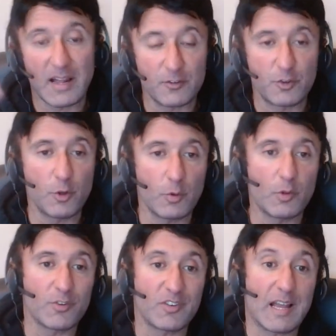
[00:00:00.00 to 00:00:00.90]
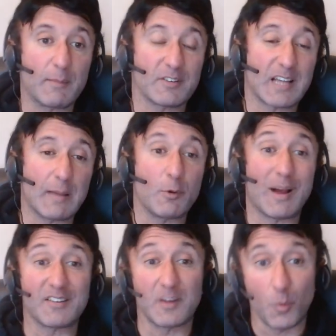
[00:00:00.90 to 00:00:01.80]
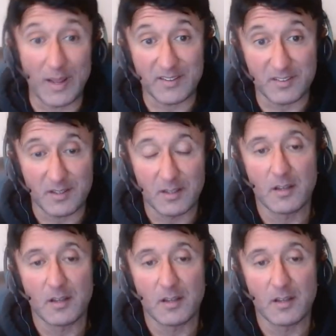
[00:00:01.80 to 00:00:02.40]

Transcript: And two, you'll see how much time you actually waste